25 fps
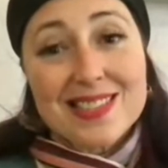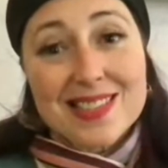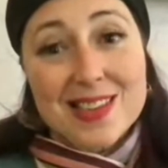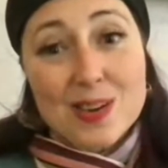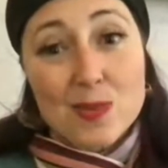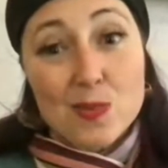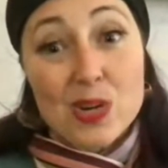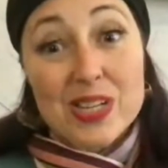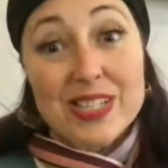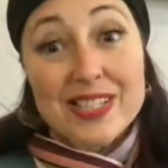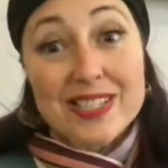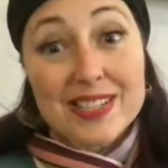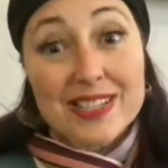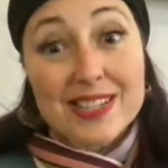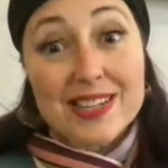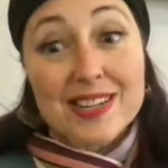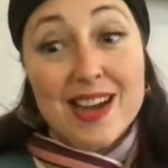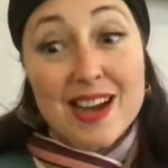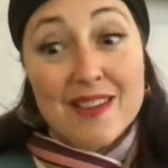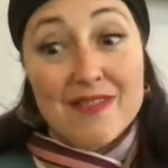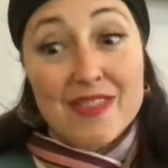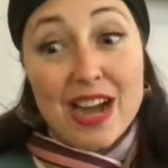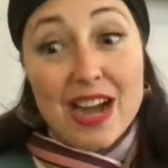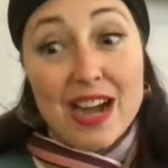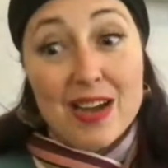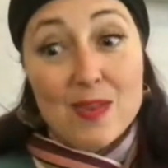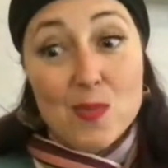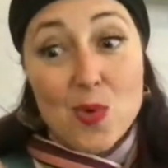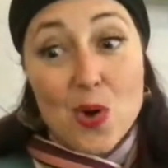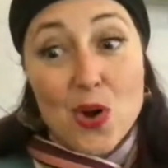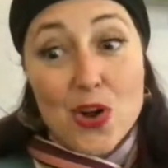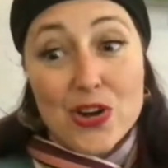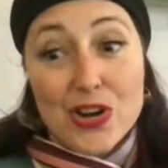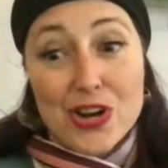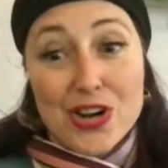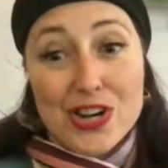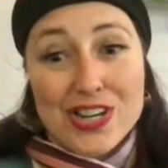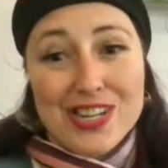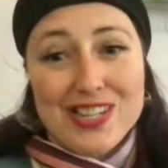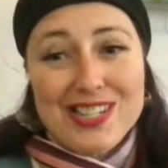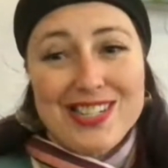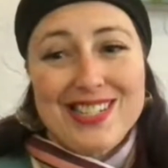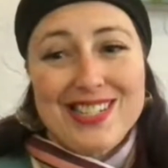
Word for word: there wasn't enough hot water.